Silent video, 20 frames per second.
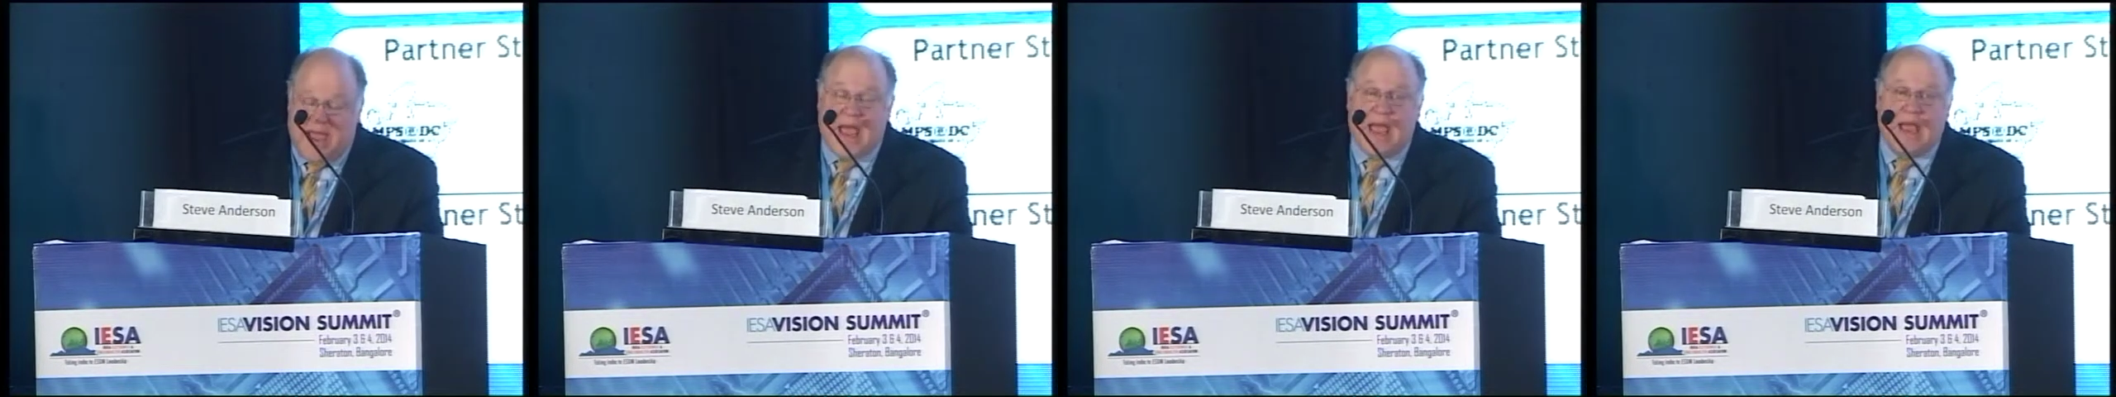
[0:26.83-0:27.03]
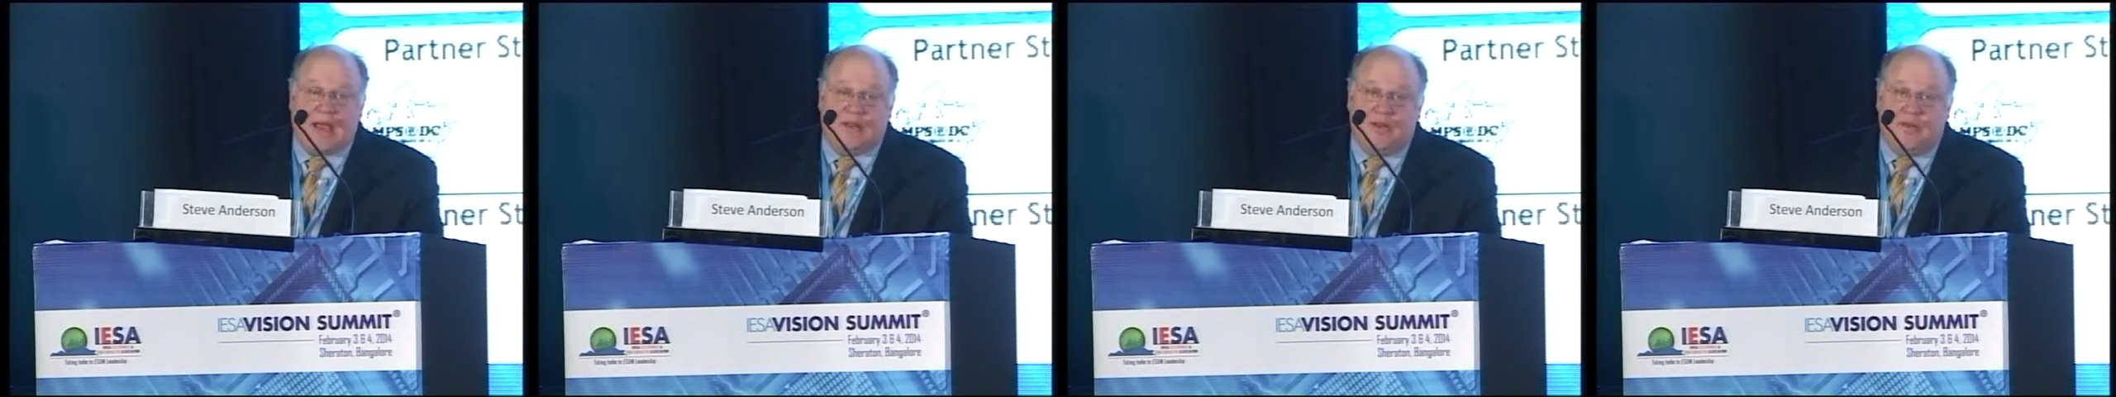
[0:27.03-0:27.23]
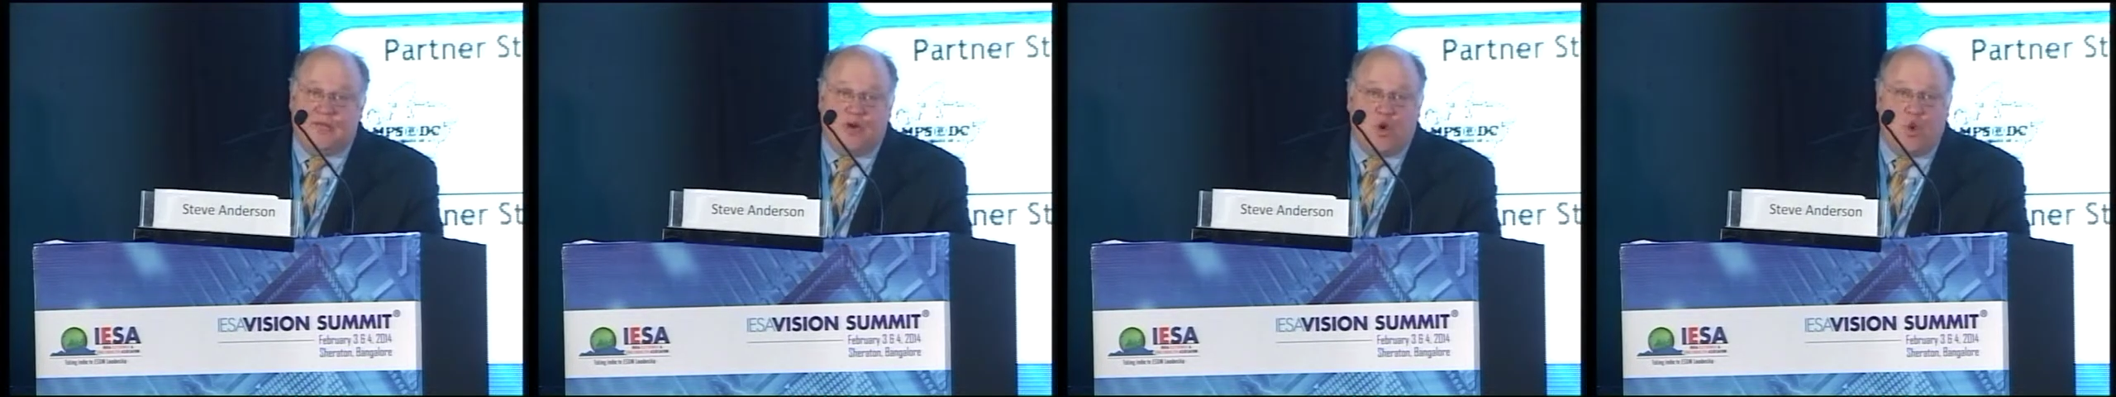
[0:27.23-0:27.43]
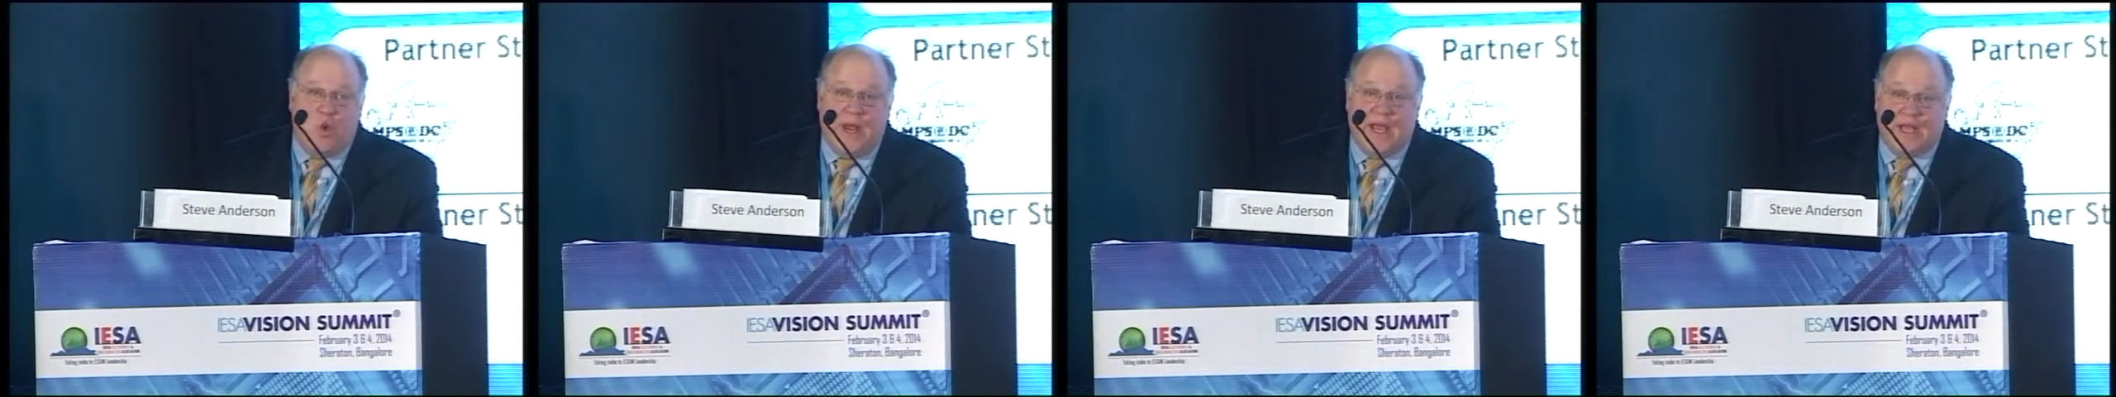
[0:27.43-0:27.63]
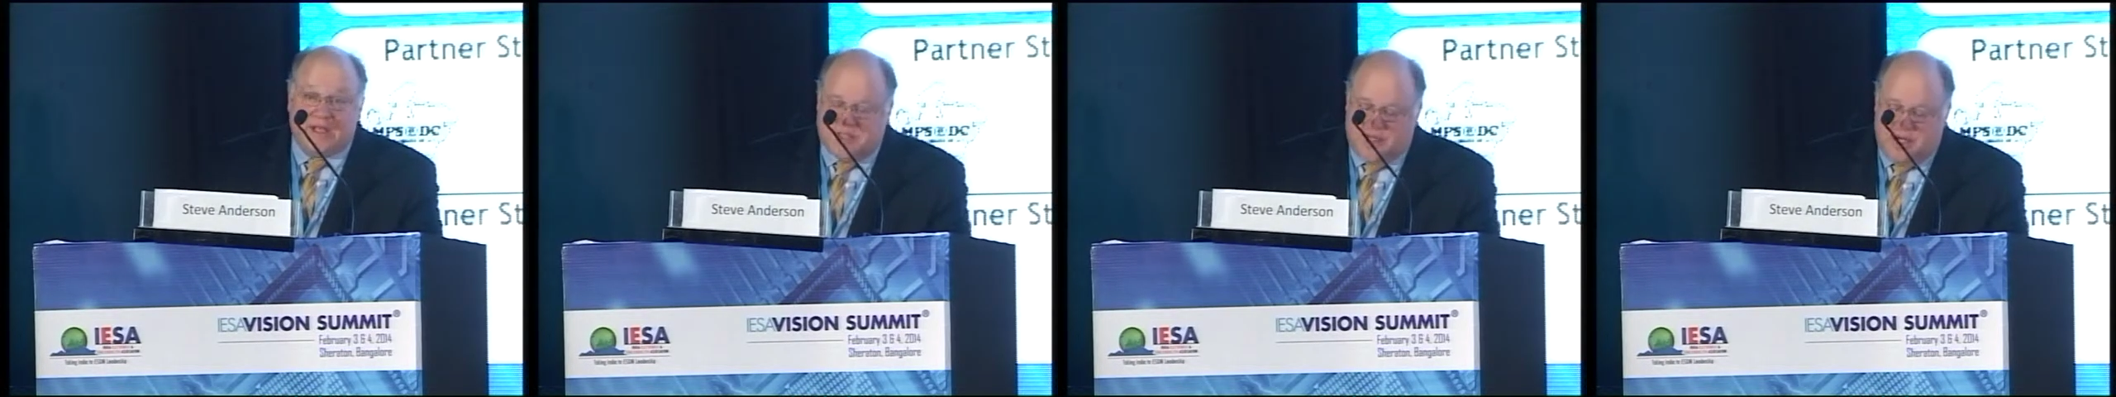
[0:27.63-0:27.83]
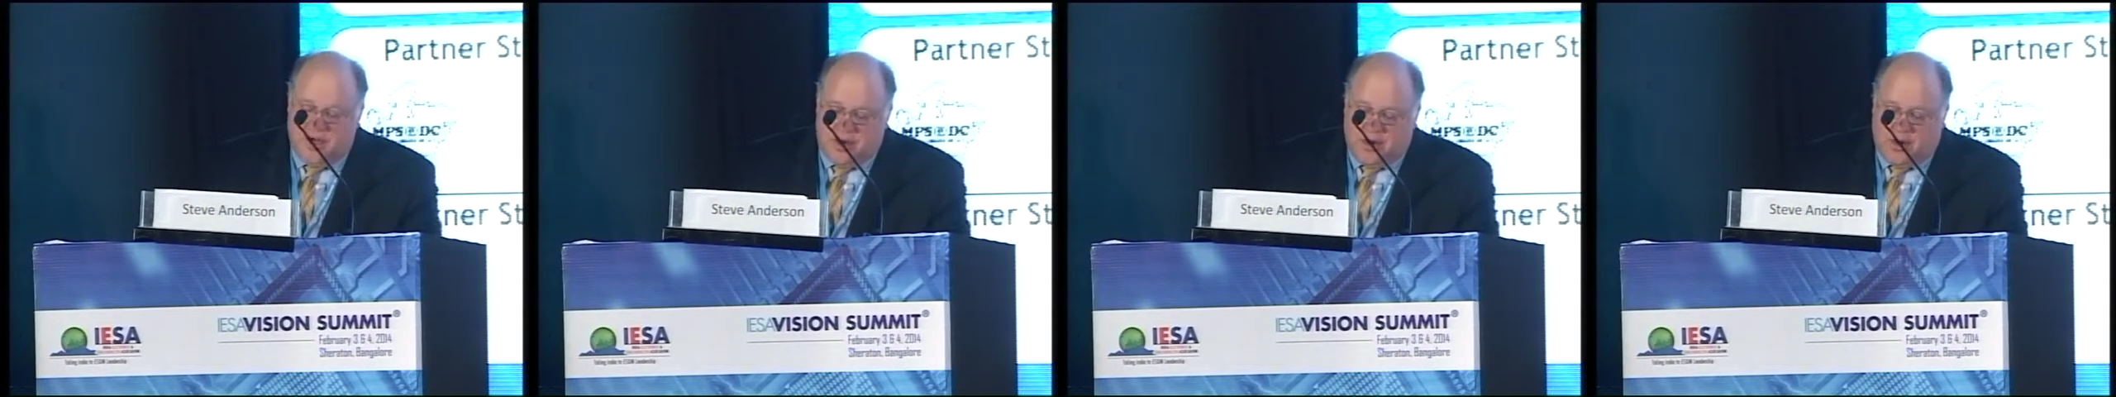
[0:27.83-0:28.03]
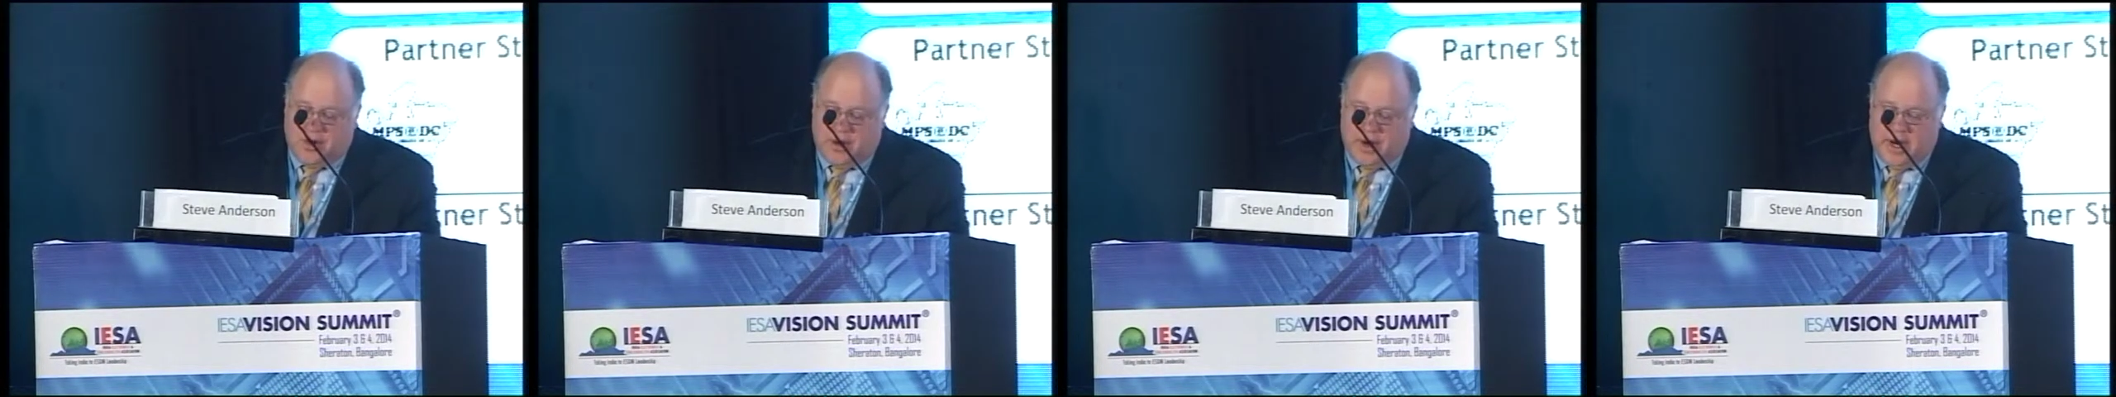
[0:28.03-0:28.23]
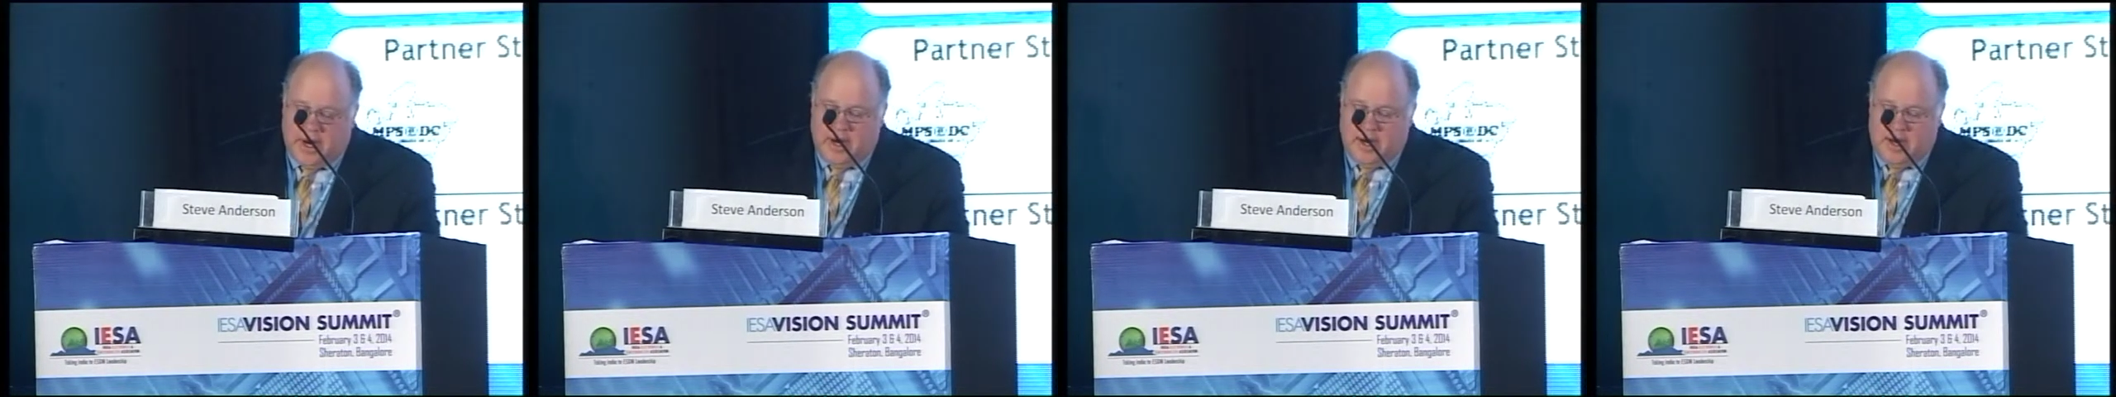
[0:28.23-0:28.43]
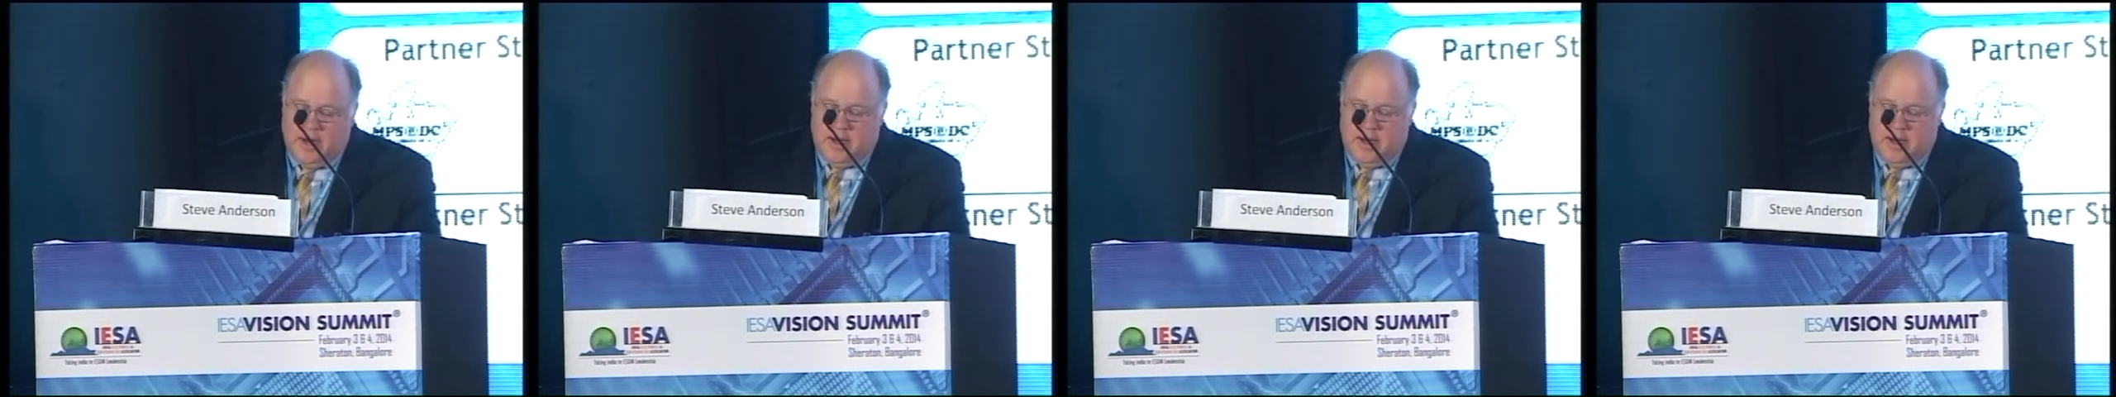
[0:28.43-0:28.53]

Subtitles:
active quiescent current